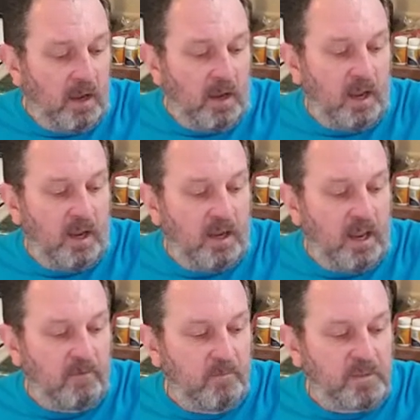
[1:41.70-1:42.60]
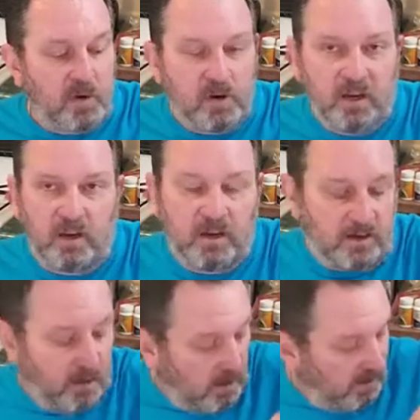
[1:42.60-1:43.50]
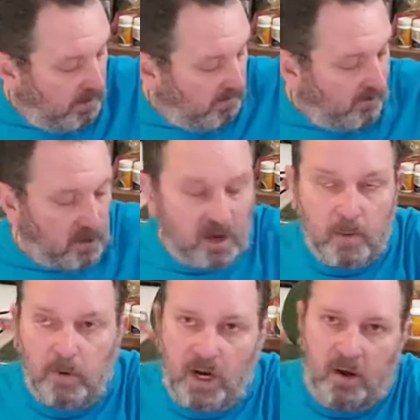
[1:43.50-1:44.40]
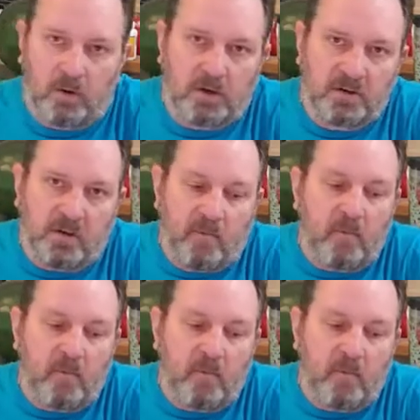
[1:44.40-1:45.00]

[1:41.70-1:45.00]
And I have them soaking in here for a couple hours.